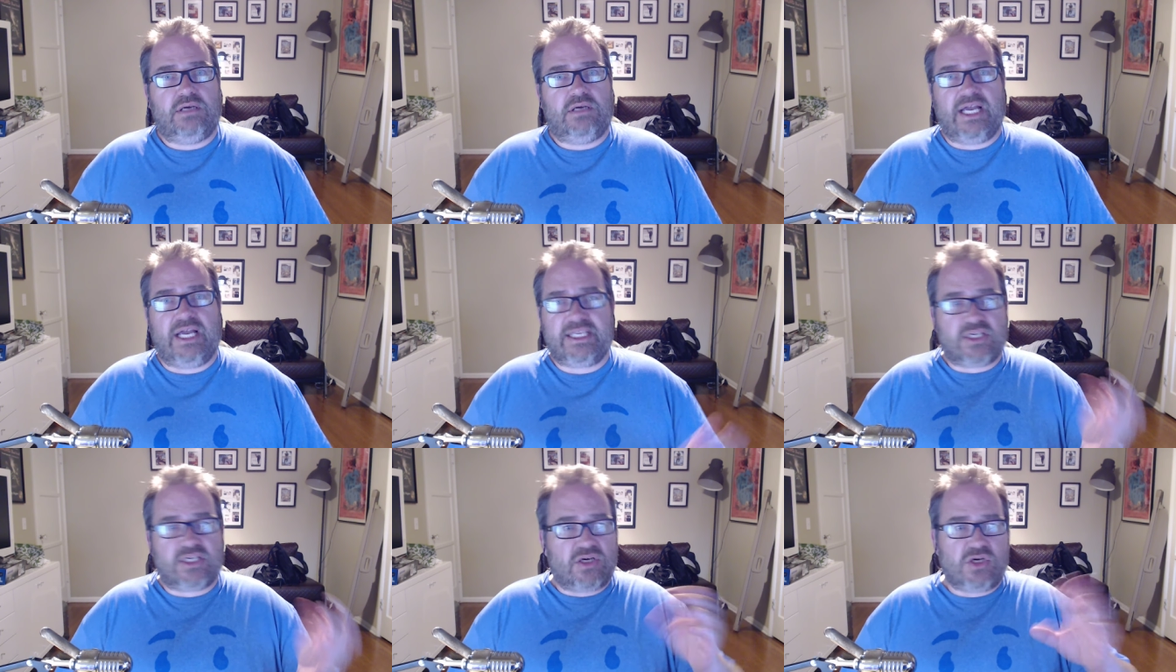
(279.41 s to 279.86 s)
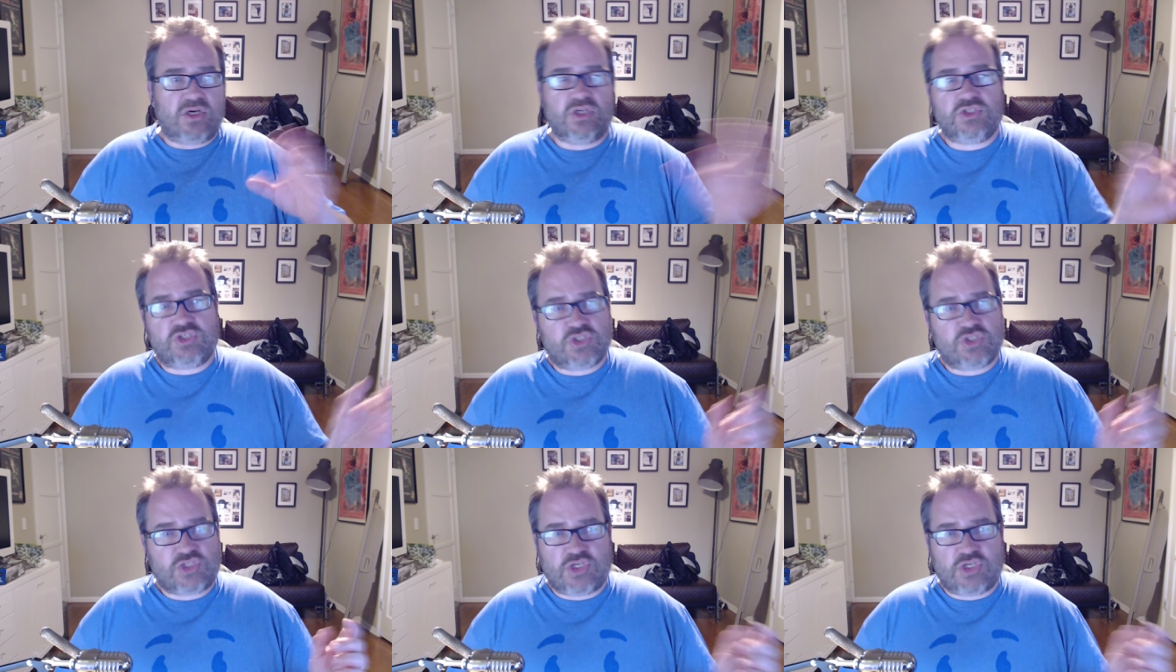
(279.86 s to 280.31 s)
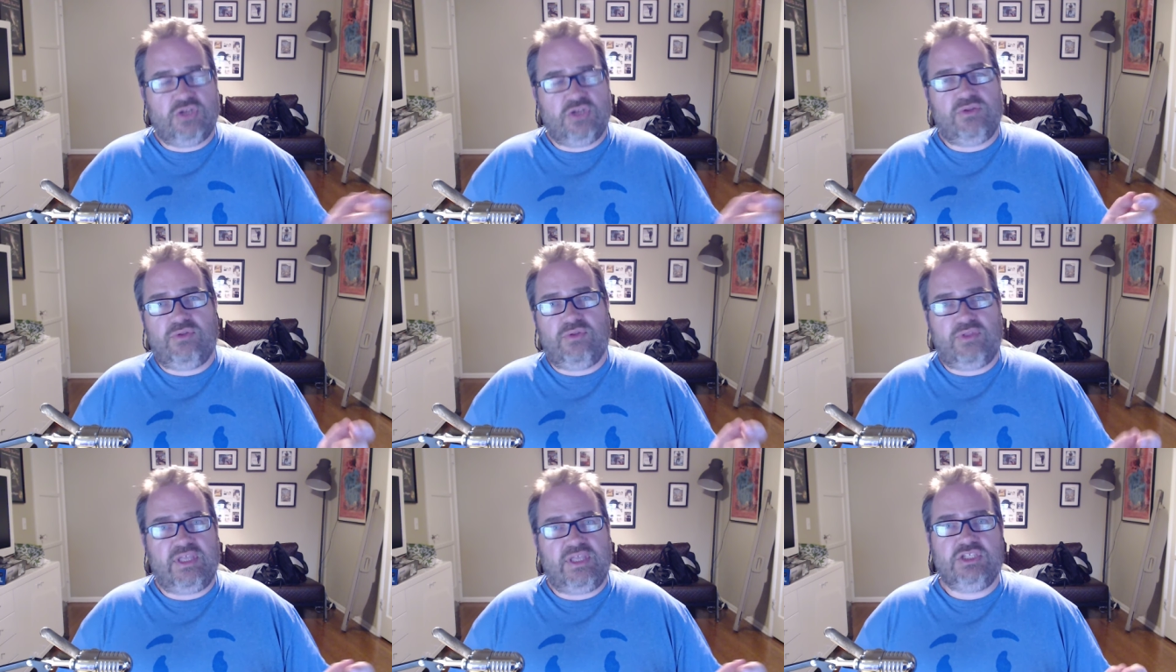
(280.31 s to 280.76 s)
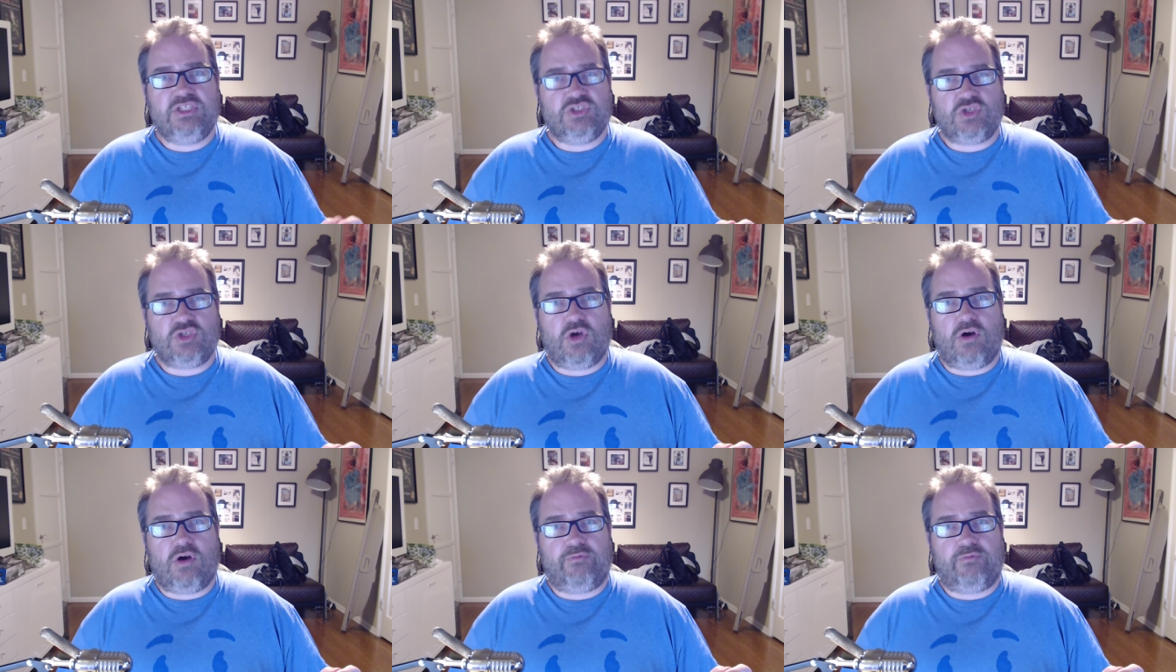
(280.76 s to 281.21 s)
I can't turn
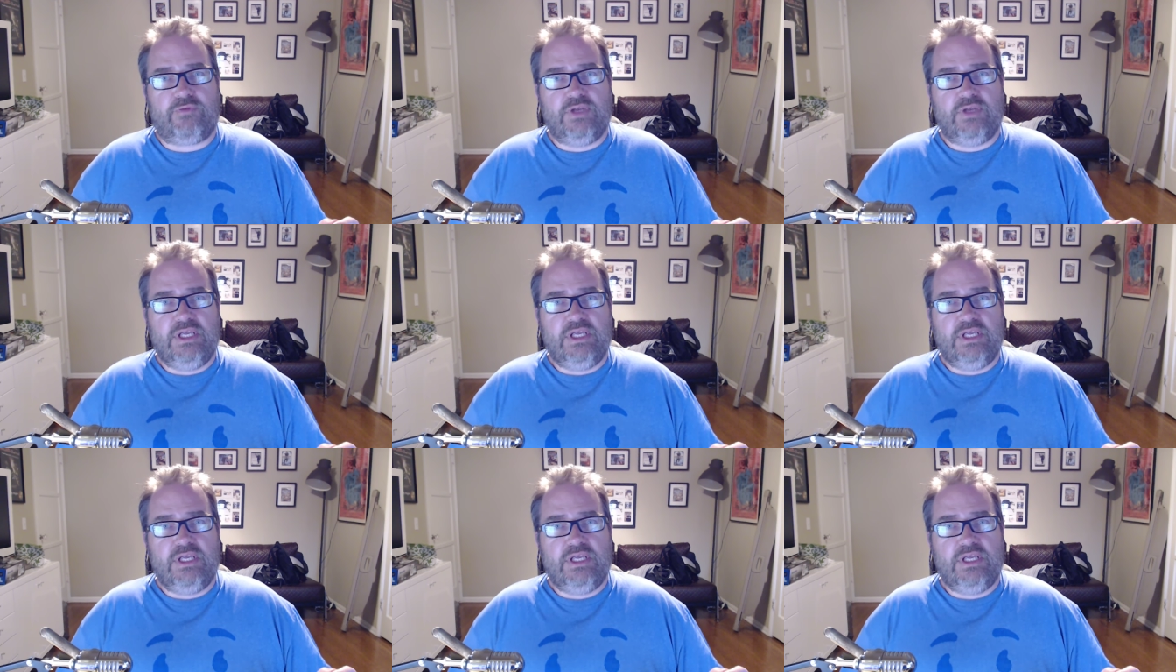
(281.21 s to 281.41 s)
things off.